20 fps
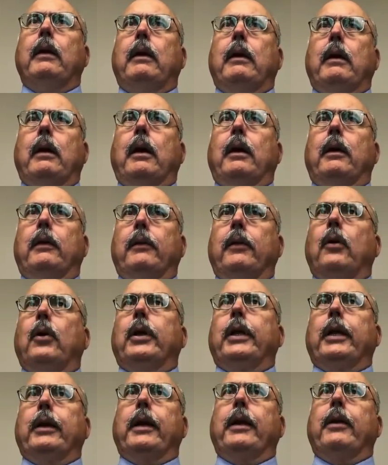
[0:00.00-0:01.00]
Uh, the
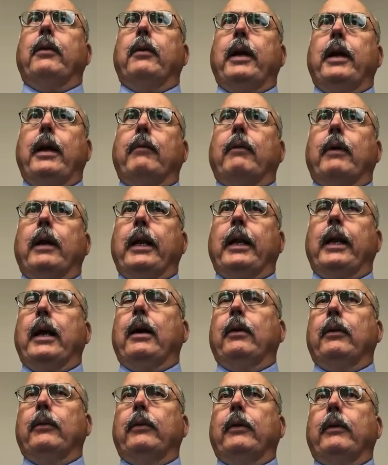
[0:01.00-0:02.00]
only thing I don't have right
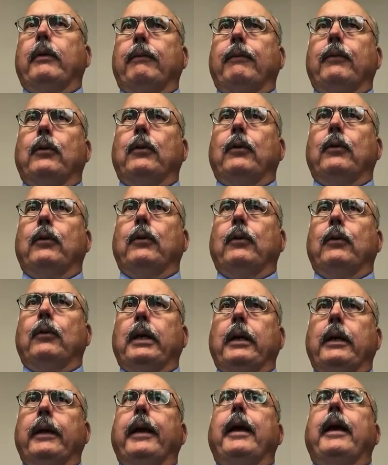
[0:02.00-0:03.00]
now is a full-blown
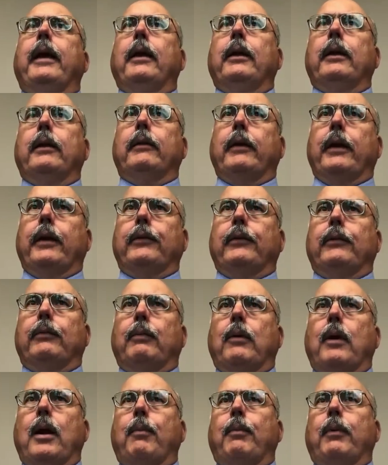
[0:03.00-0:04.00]
P E A on the Texas
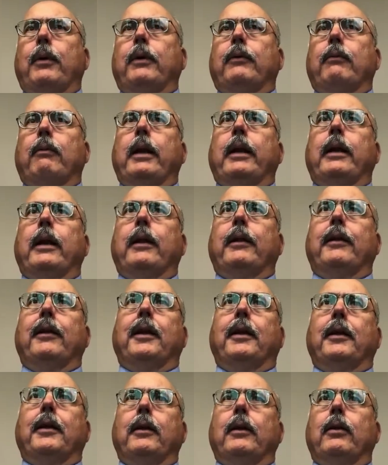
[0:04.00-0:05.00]
properties right now that I
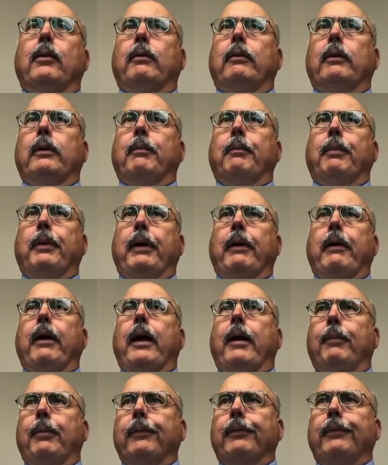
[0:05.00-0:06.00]
can go compare
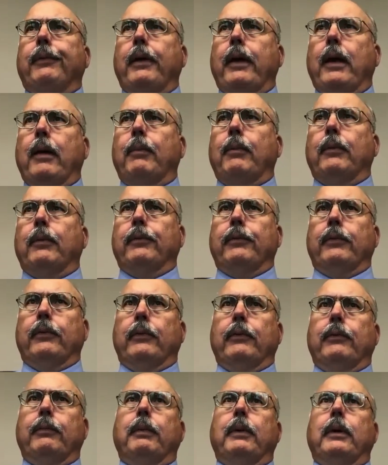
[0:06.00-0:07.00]
apples to apples, so
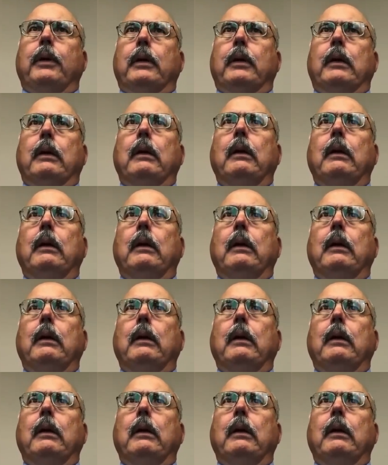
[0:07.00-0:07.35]
to speak.